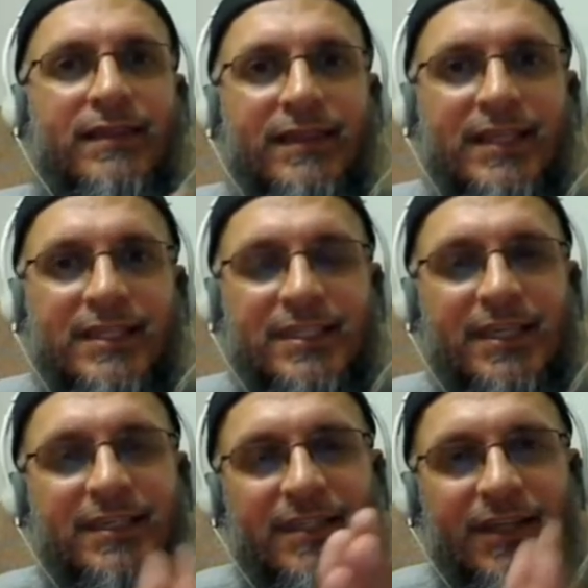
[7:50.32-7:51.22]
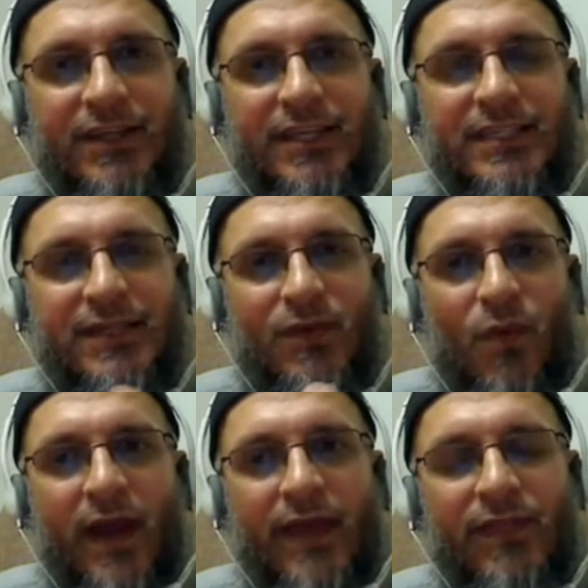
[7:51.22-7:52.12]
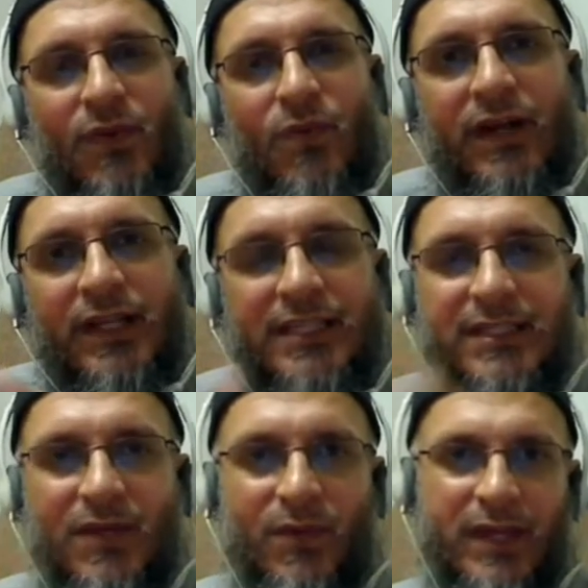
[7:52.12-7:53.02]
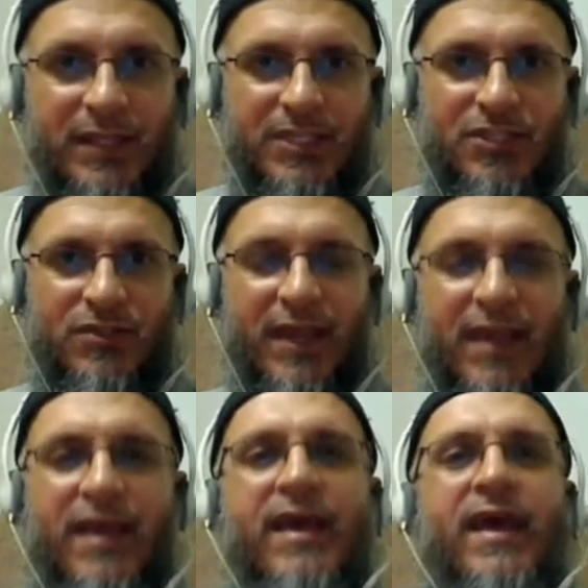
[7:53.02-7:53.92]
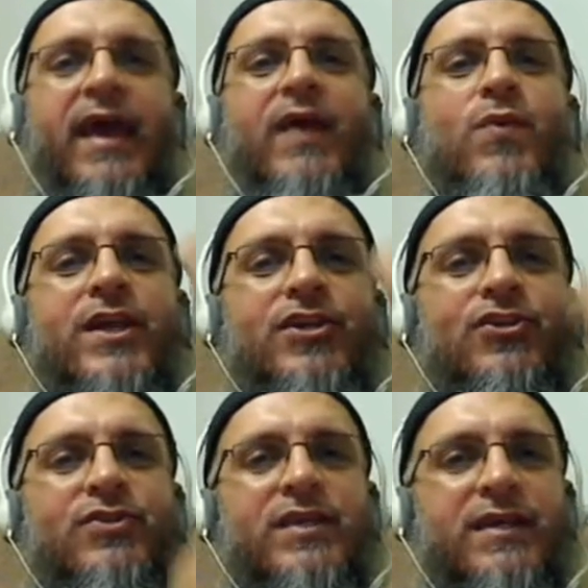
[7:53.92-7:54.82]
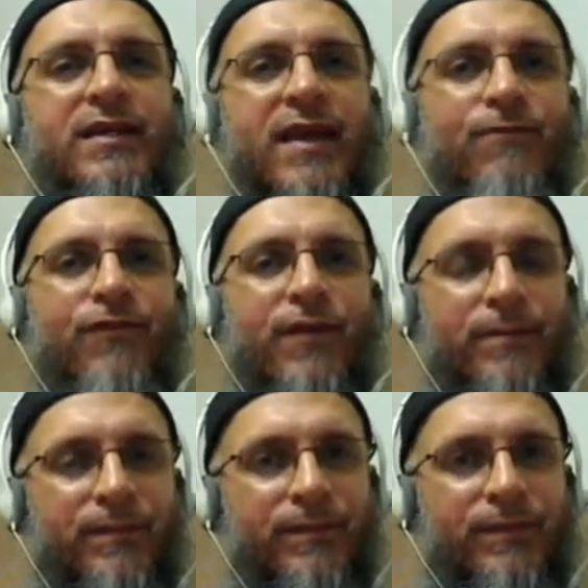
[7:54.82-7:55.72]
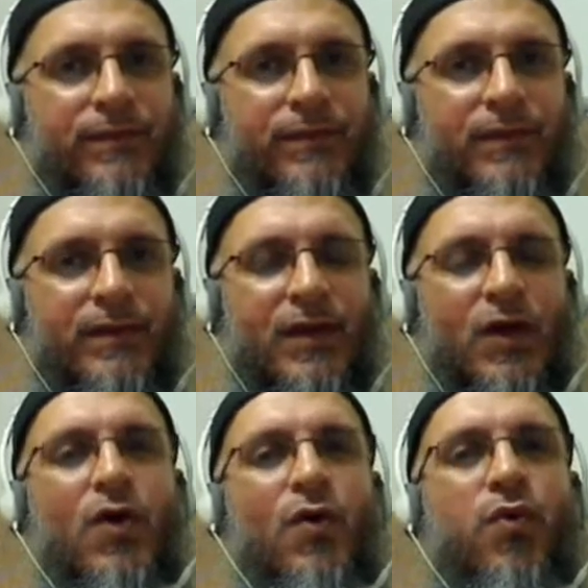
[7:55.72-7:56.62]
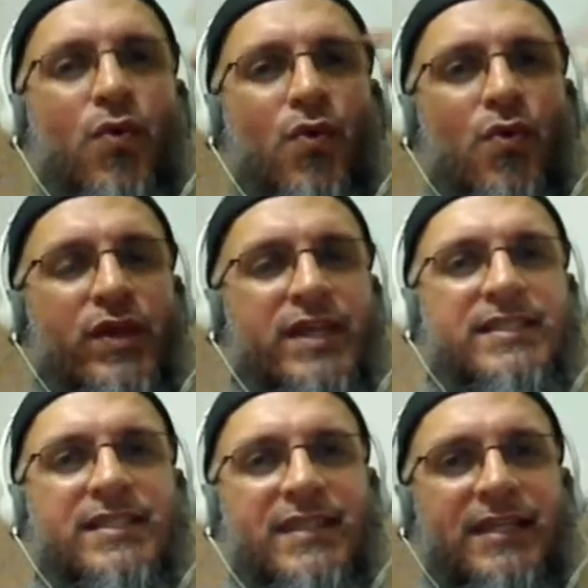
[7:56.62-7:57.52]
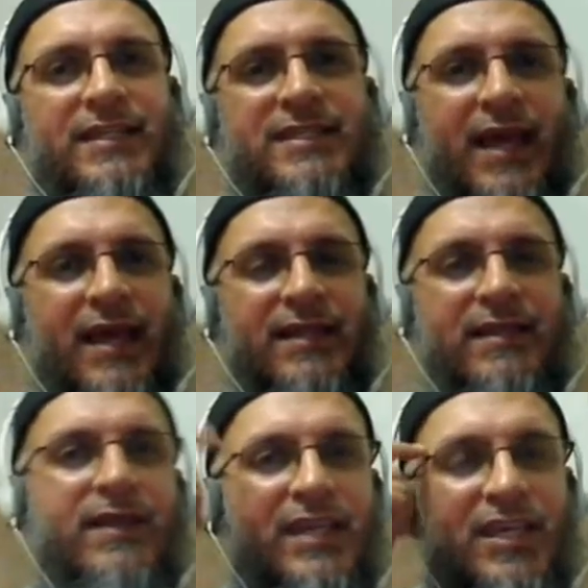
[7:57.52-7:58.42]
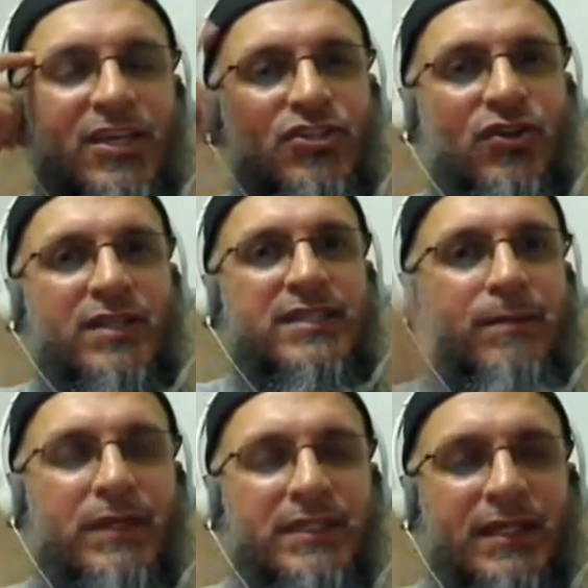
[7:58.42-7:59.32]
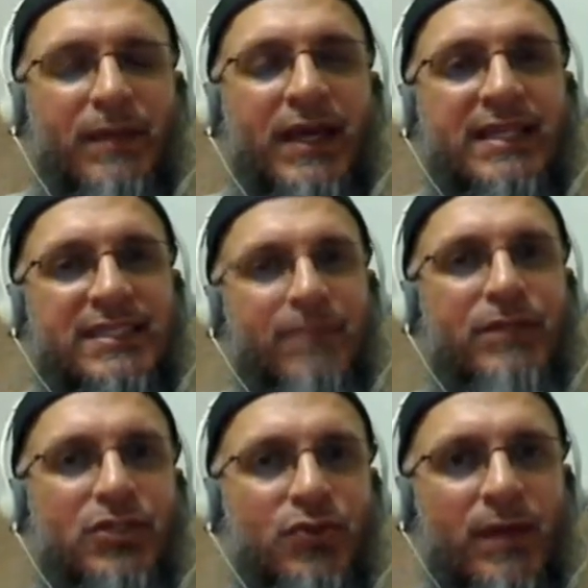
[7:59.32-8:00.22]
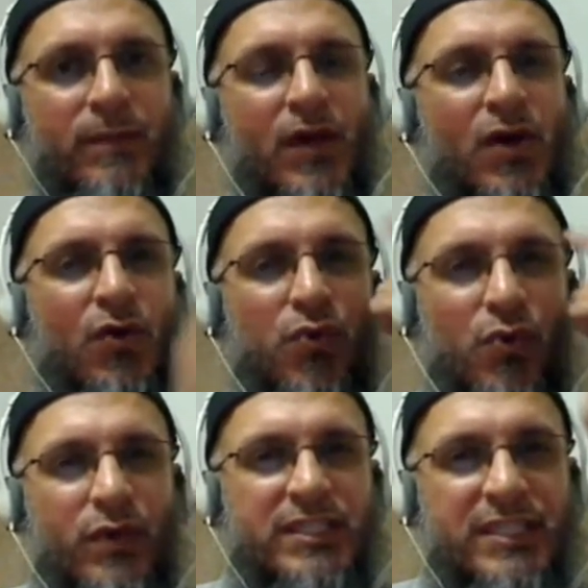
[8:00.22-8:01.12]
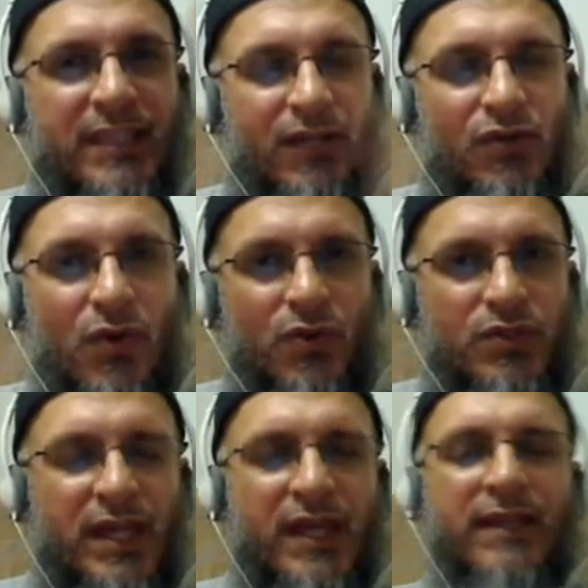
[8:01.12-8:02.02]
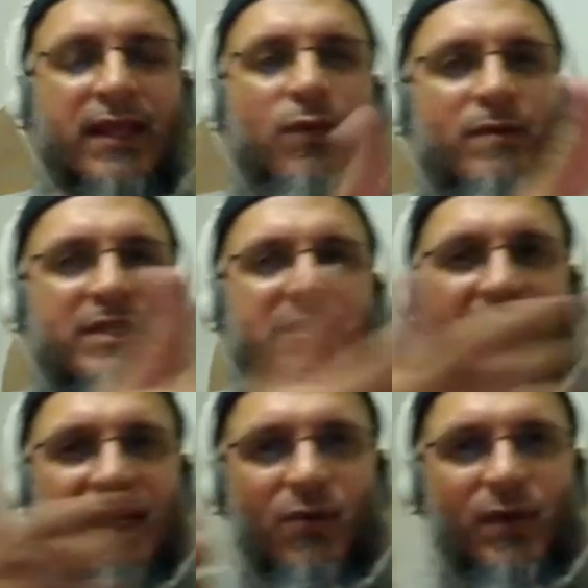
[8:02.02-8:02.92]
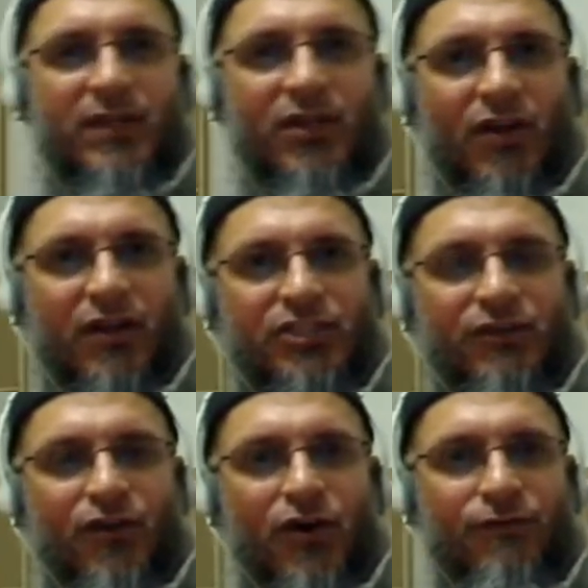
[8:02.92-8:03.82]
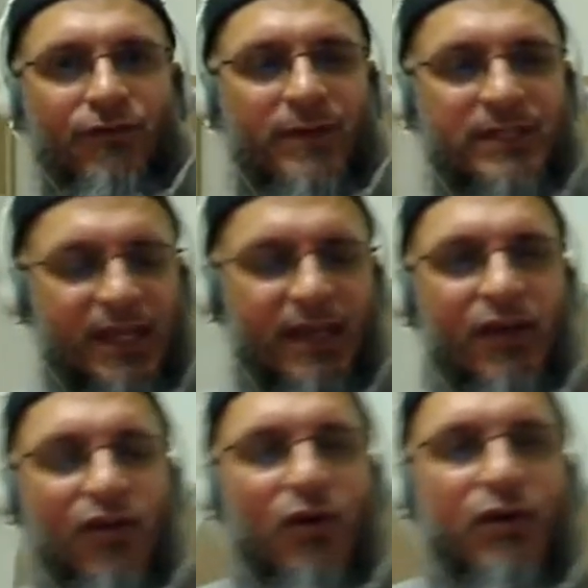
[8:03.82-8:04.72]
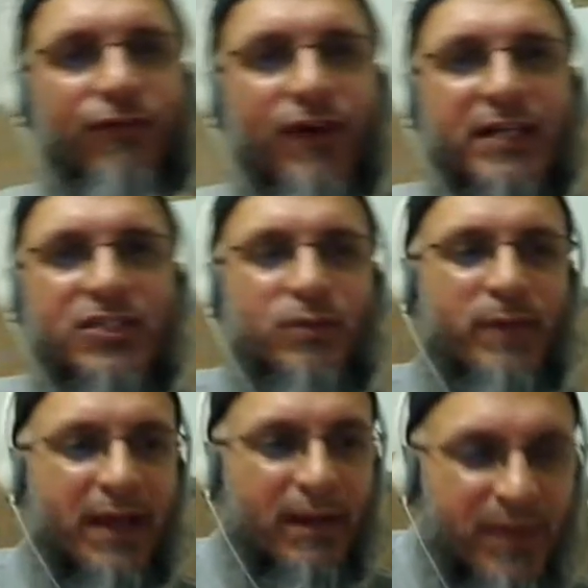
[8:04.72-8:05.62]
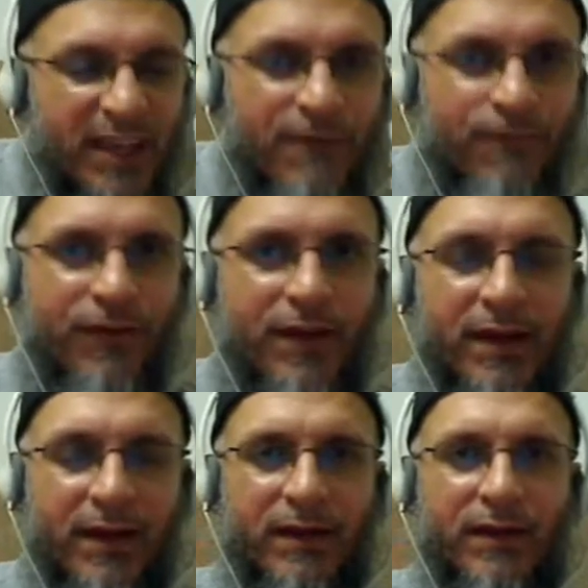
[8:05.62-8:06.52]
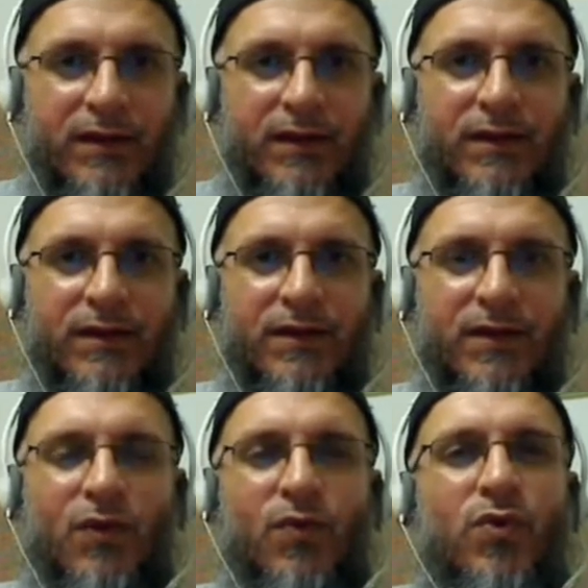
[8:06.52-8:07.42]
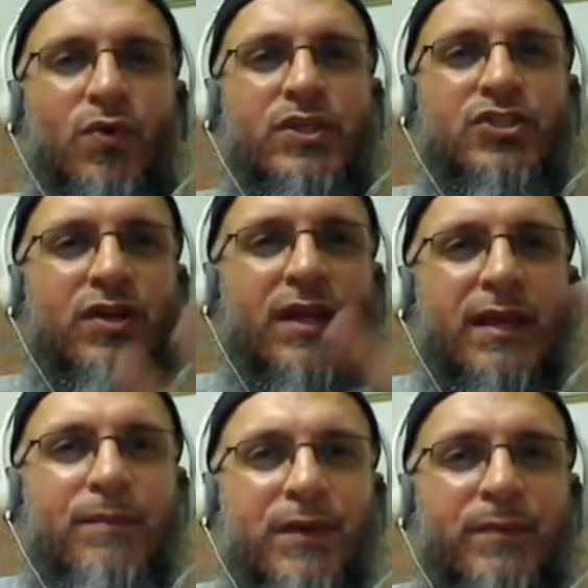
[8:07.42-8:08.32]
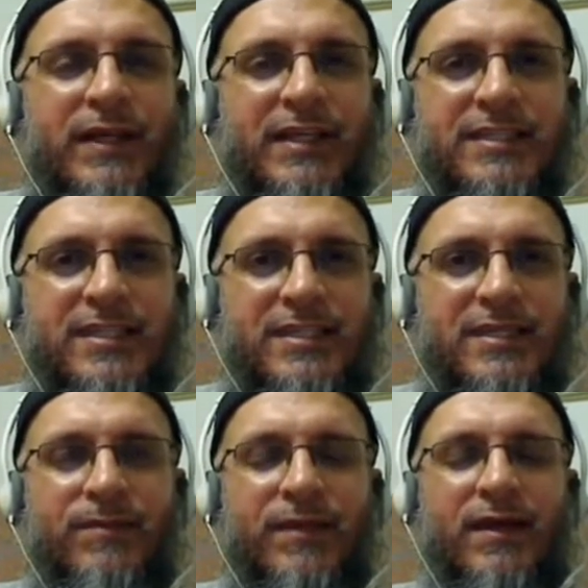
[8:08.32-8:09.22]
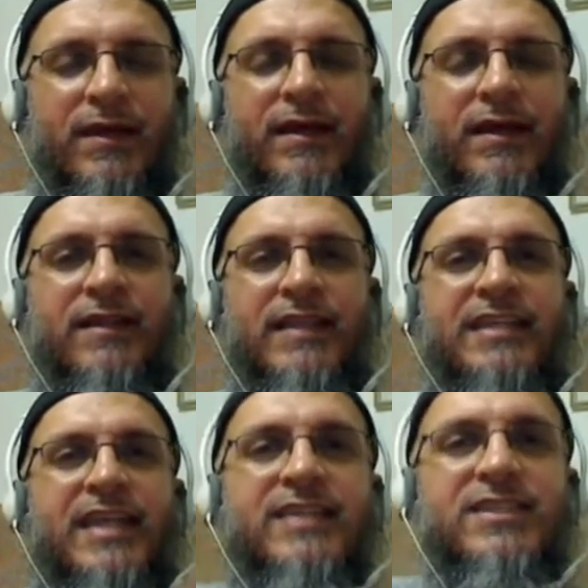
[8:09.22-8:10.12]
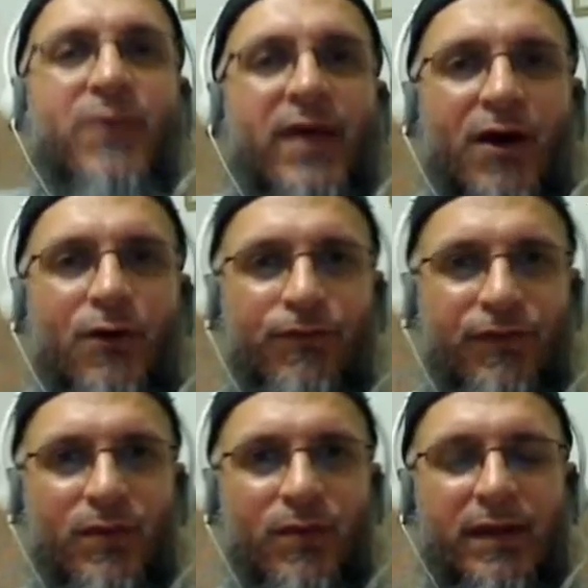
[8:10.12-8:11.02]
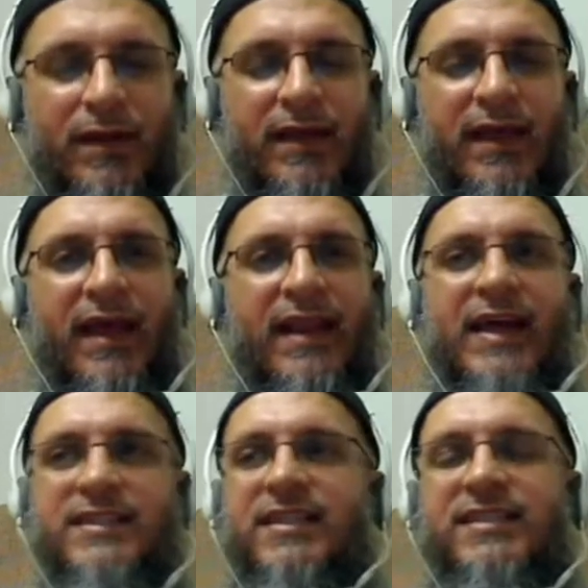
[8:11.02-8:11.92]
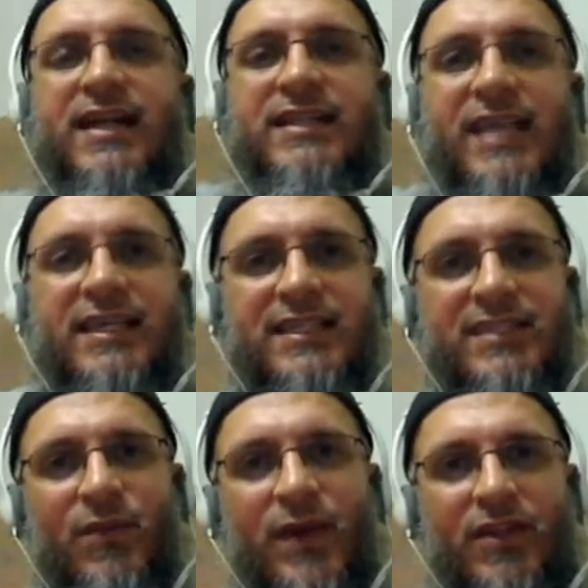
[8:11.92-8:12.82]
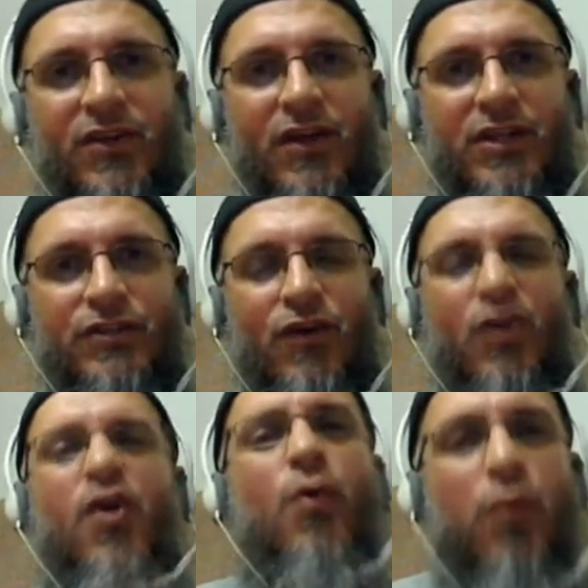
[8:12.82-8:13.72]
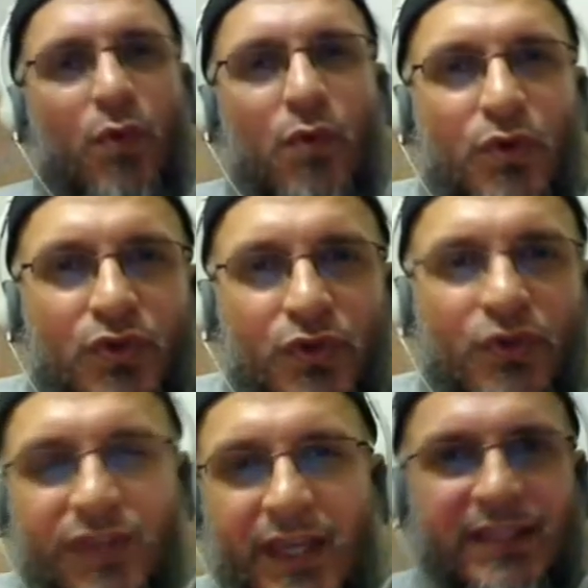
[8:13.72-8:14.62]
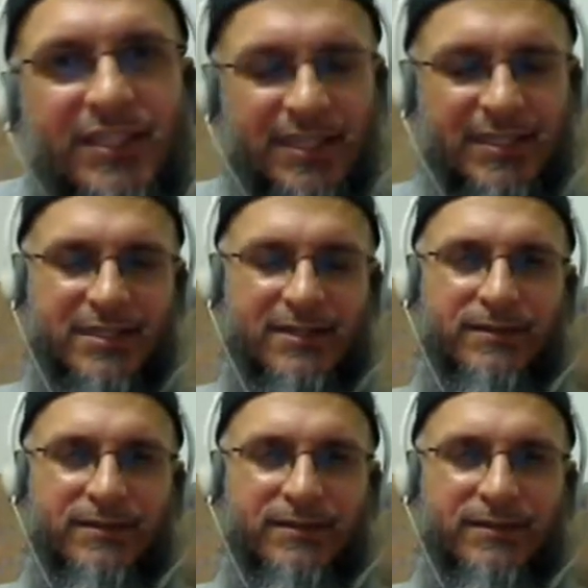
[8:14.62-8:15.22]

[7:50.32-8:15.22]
This is the reason why the world is the way it is today. And where do you think it came from? Who is it that decided that he is going to make us submit to him? Who is it knows that we must take away the knowledge of God from us in order for us to become inferior? Who is going to implement a system that takes away our free will and as a result takes us away the knowledge of God? Who do you think this is?